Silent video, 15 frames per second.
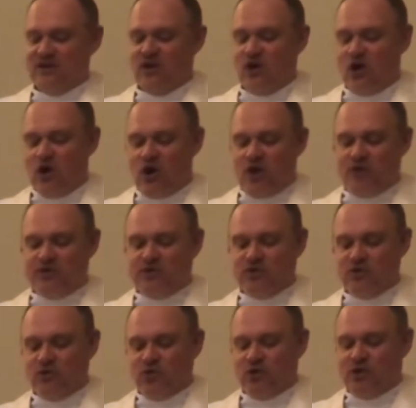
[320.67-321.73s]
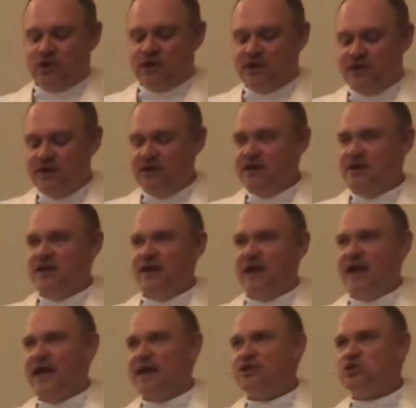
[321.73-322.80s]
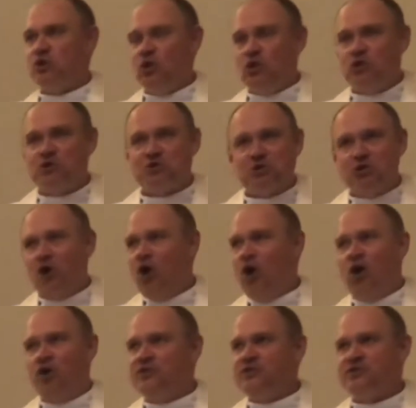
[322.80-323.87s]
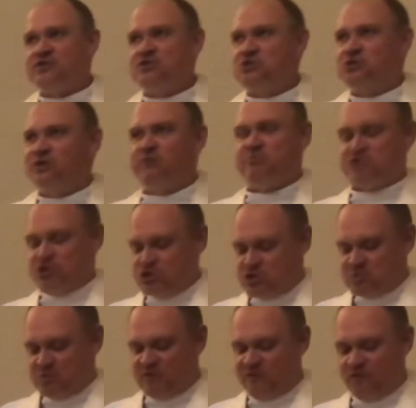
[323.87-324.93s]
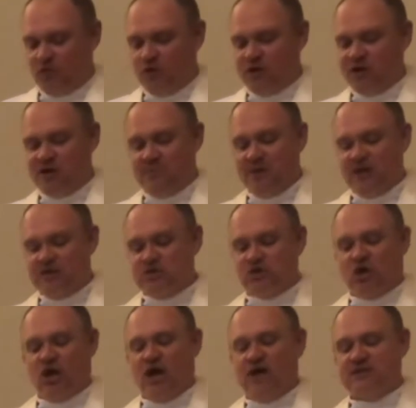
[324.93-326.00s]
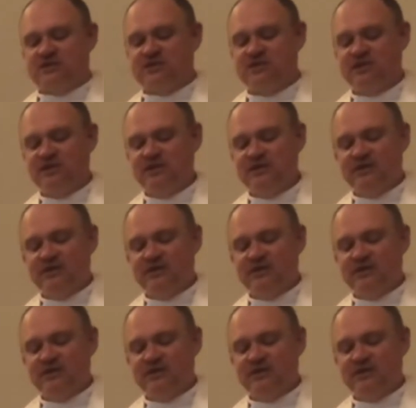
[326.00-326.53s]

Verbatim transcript: All that the Lord had told her, all that the scriptures before him had taught,